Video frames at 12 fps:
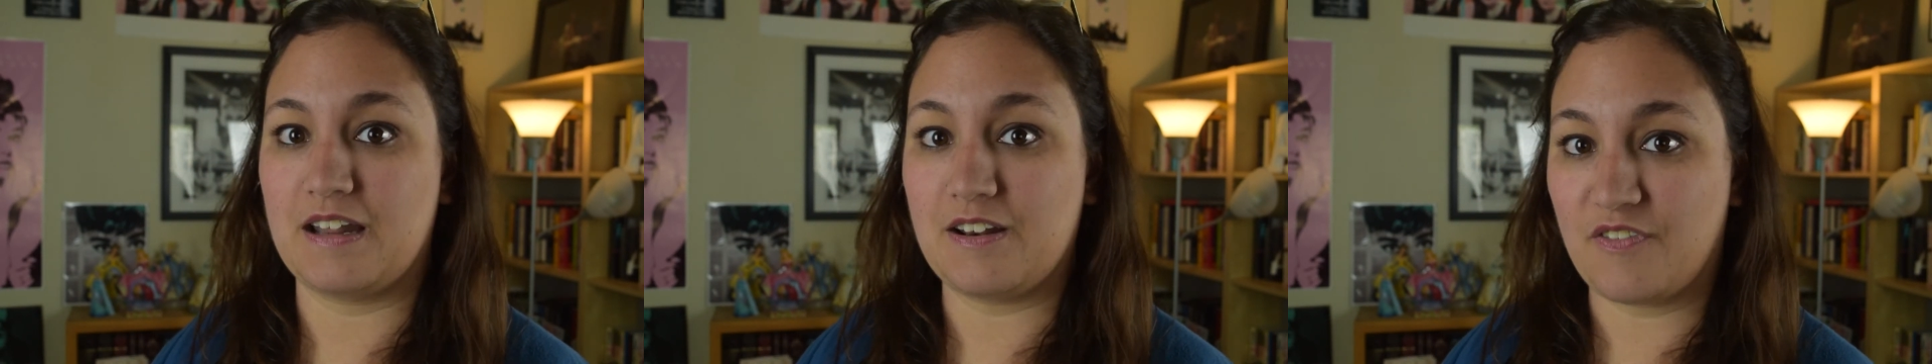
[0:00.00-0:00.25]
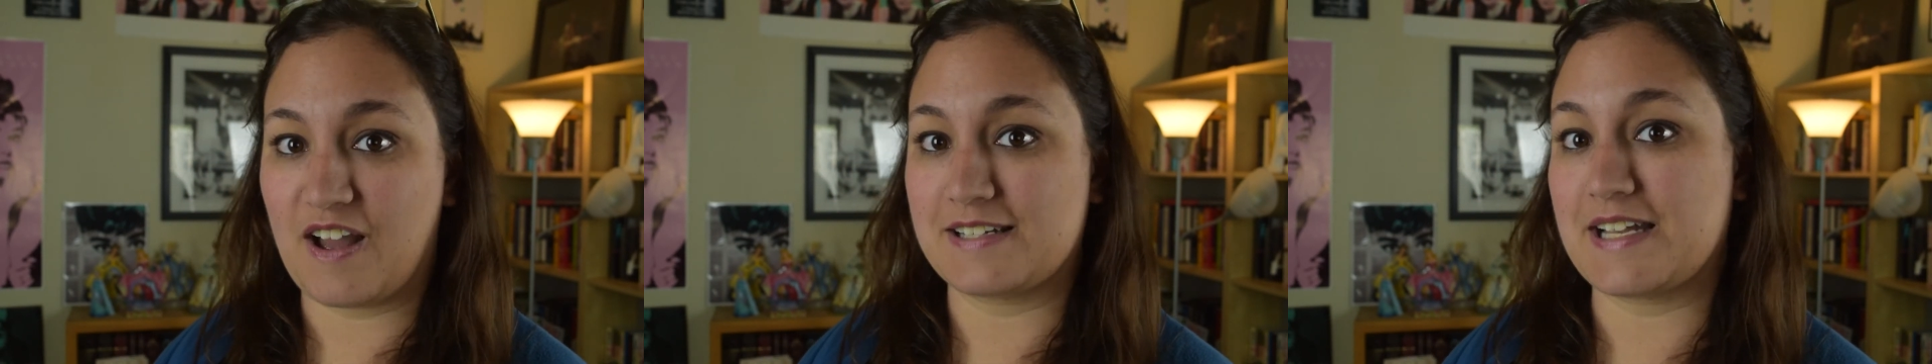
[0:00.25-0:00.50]

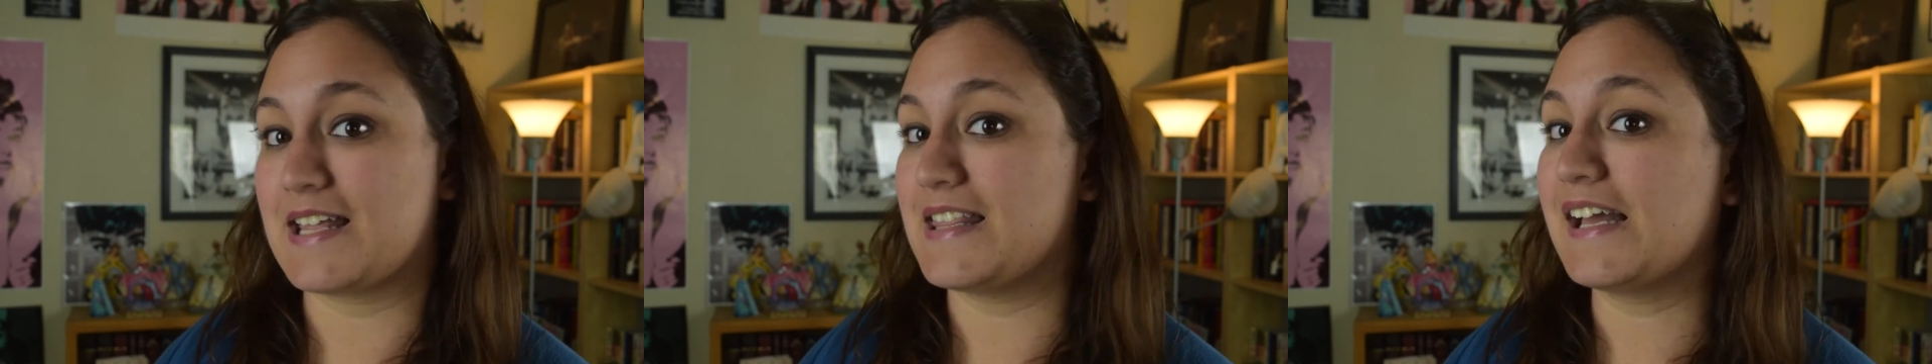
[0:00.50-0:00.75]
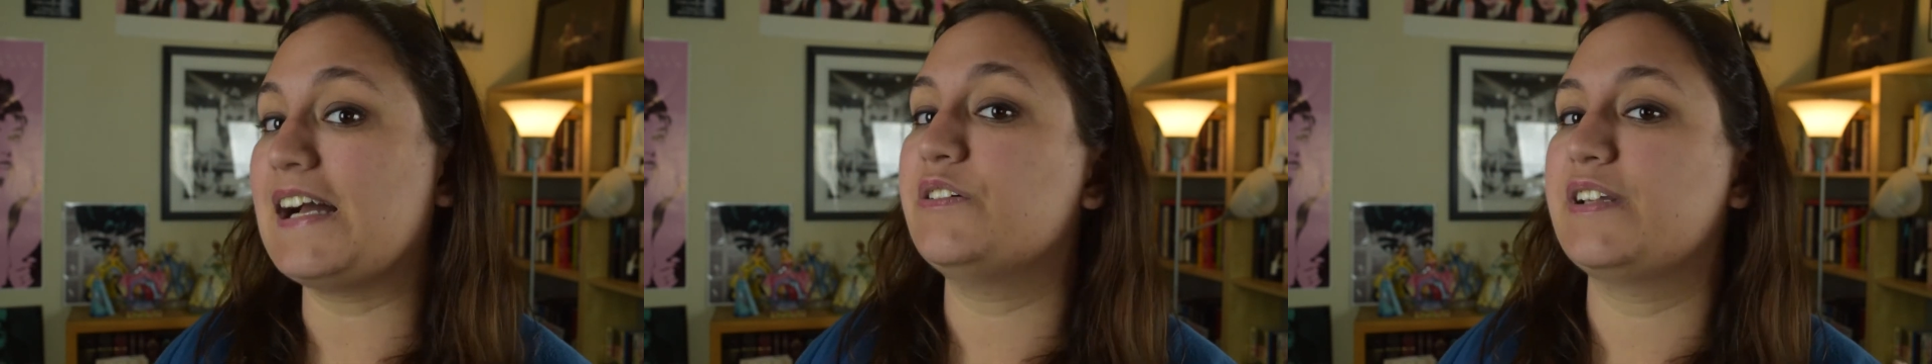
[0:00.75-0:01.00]
In fact, I
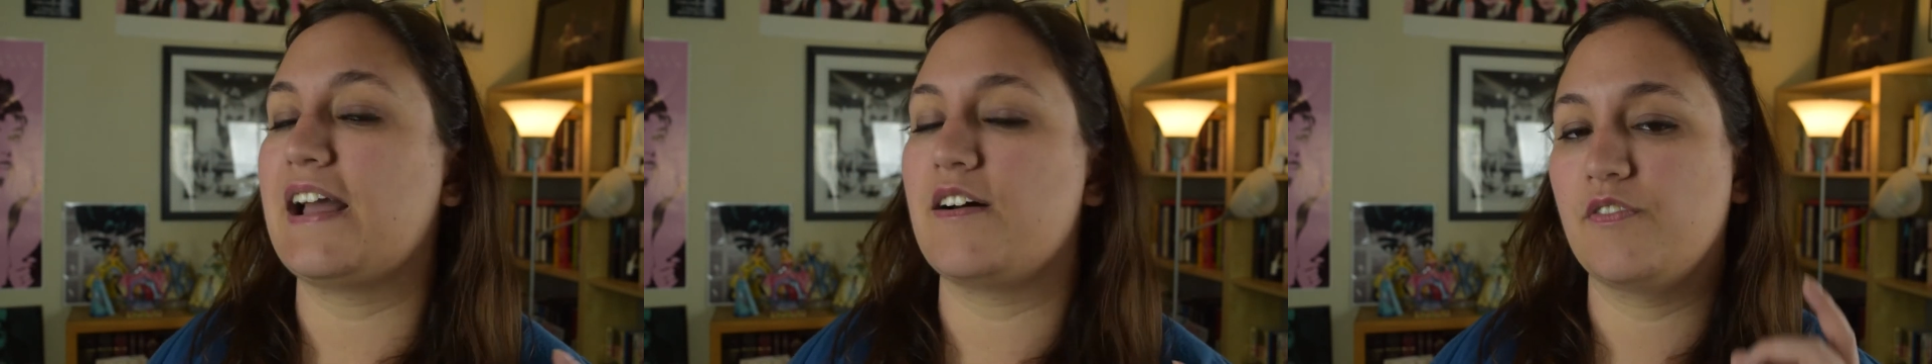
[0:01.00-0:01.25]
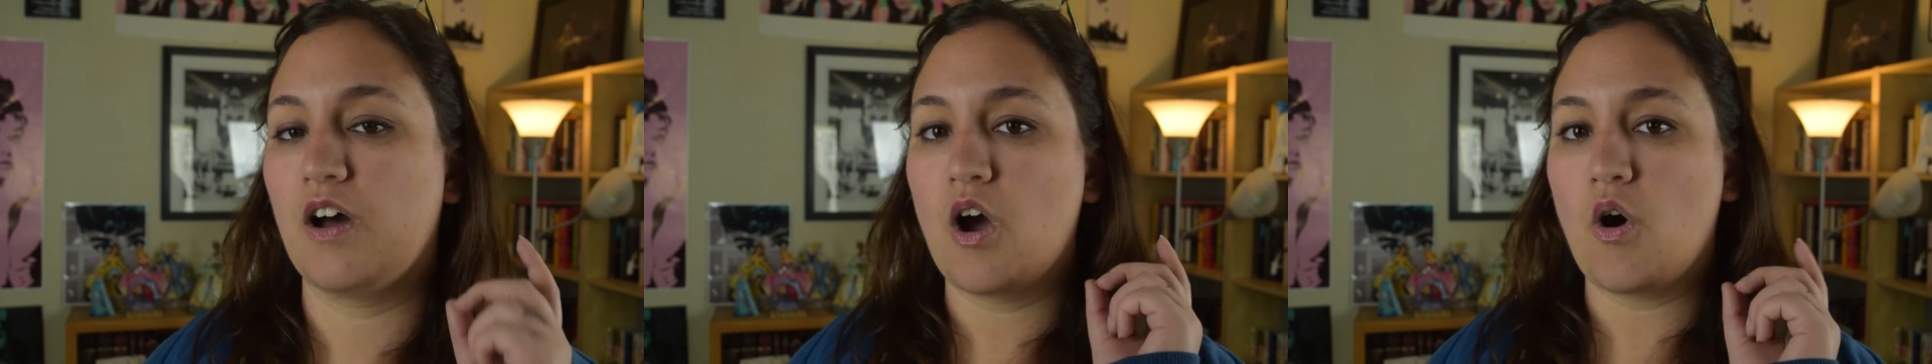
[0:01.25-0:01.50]
think I only
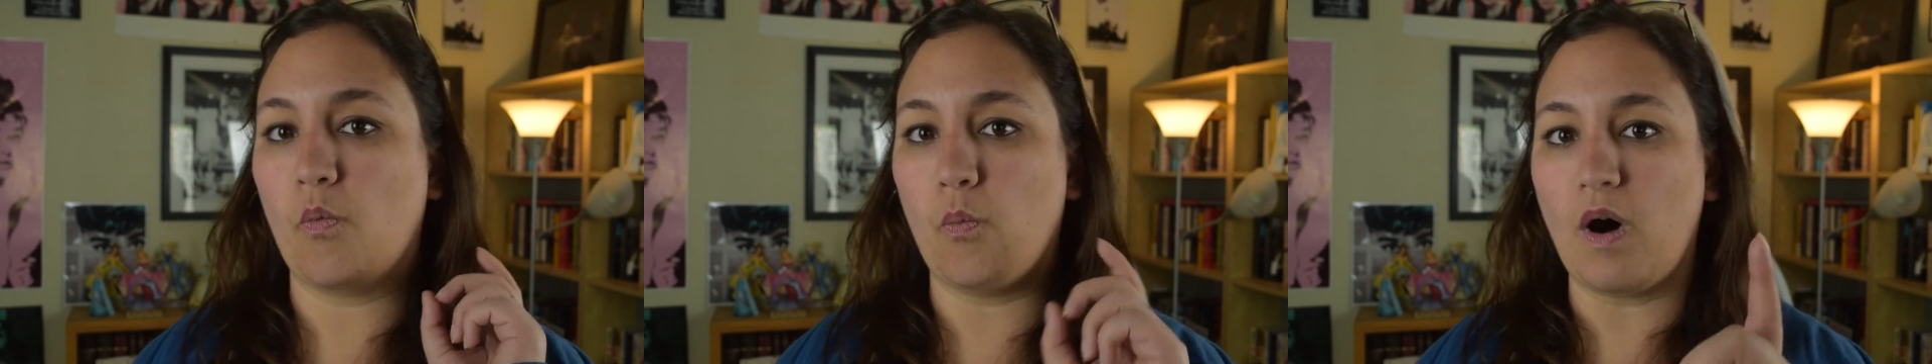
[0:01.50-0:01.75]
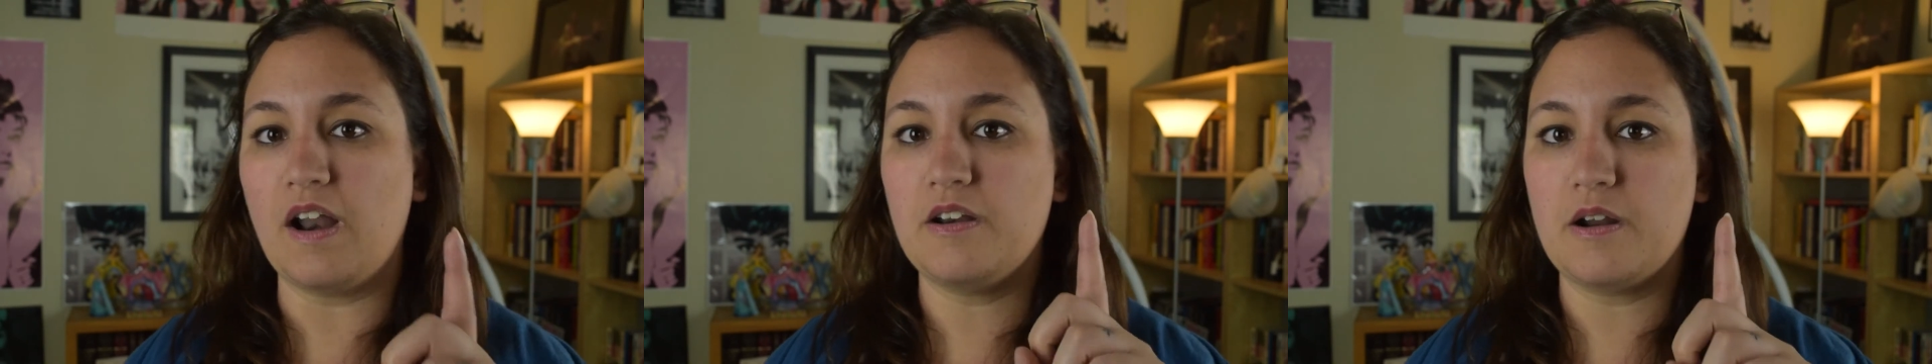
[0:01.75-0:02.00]
have
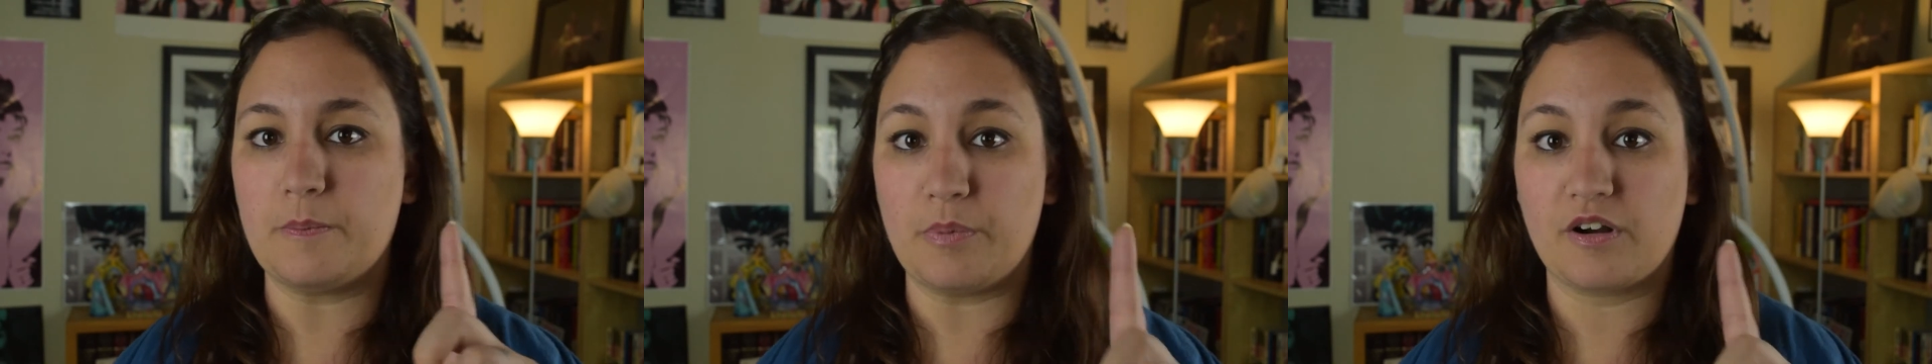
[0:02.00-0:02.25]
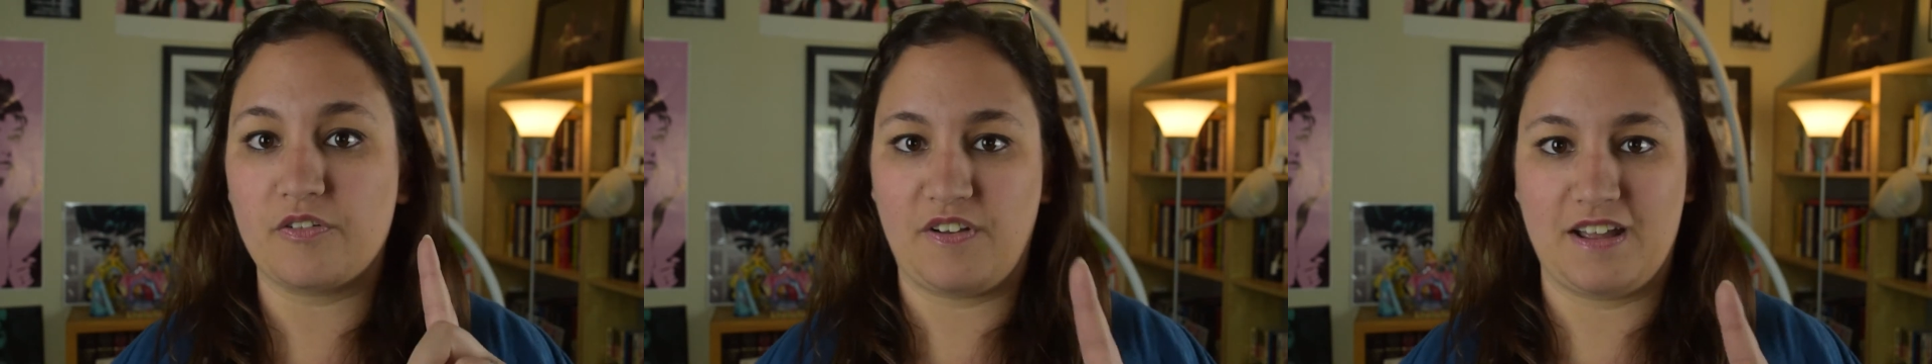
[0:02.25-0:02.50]
one
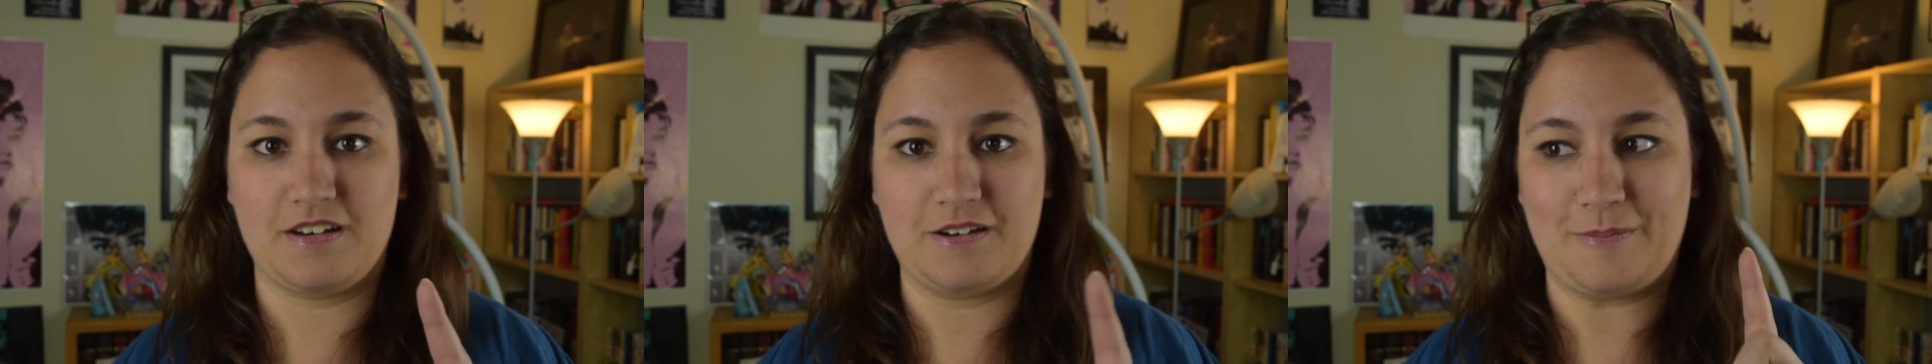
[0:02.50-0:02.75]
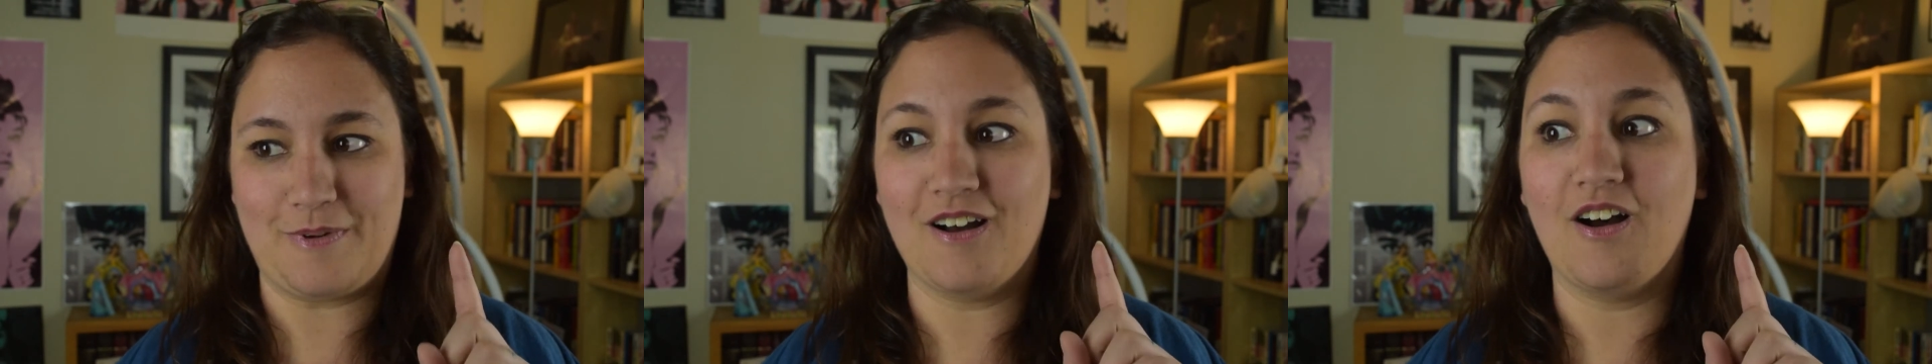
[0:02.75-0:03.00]
book
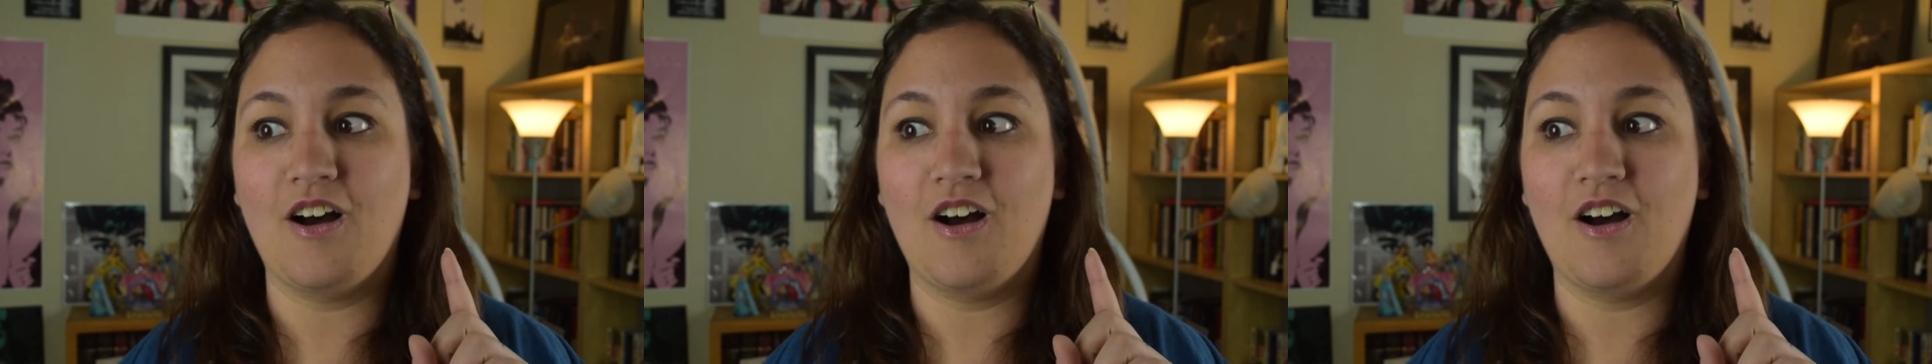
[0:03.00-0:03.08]
fandom,